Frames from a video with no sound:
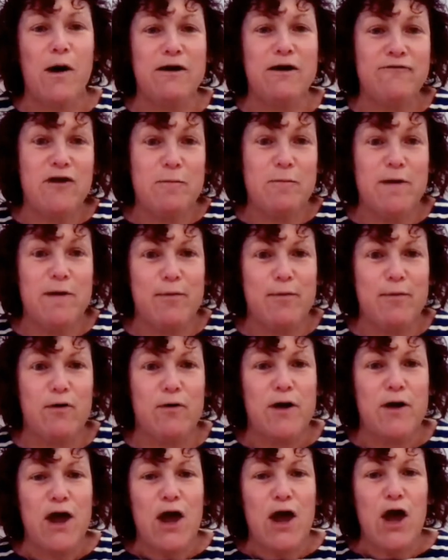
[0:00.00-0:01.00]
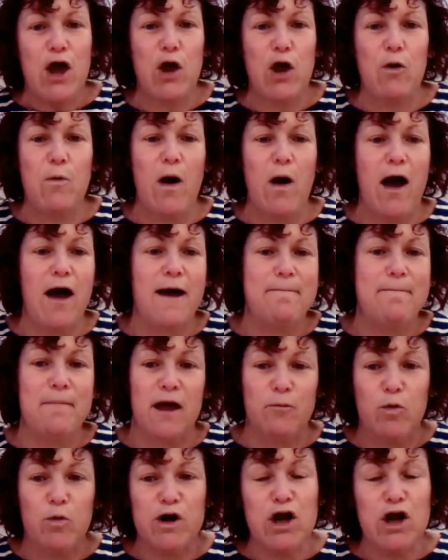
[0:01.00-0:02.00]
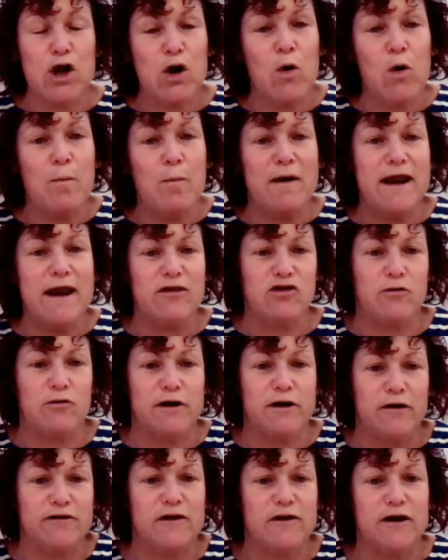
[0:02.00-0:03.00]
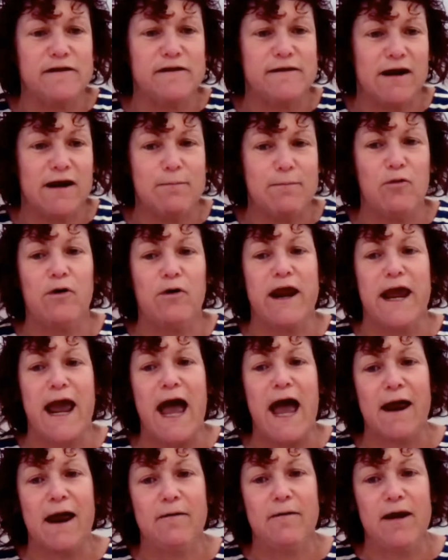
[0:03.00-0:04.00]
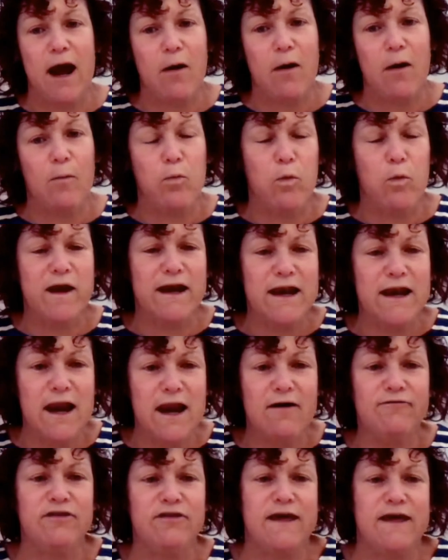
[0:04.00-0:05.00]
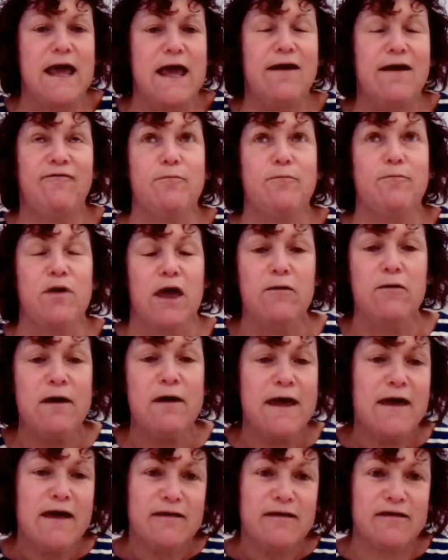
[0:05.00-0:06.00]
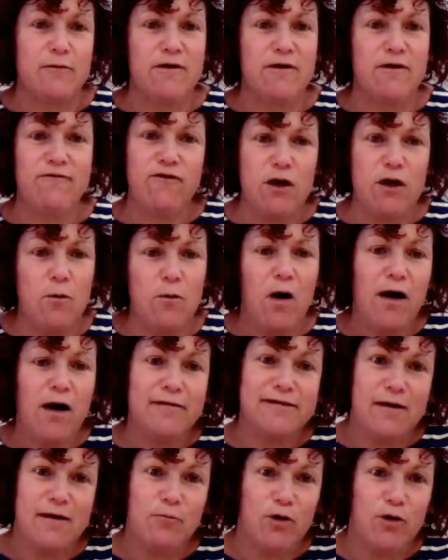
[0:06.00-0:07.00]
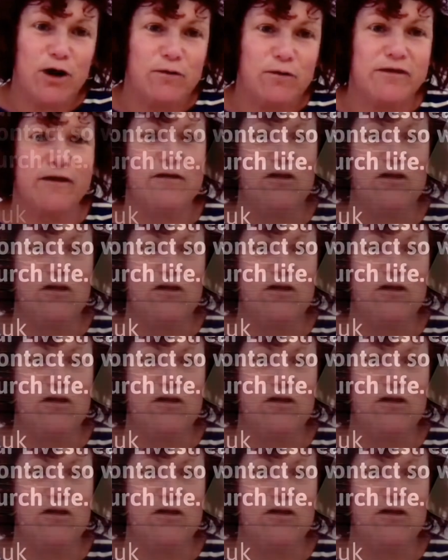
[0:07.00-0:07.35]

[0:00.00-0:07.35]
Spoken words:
quite a few people who wouldn't normally join us on a Sunday morning, and we'd love to hear from you. So if you are someone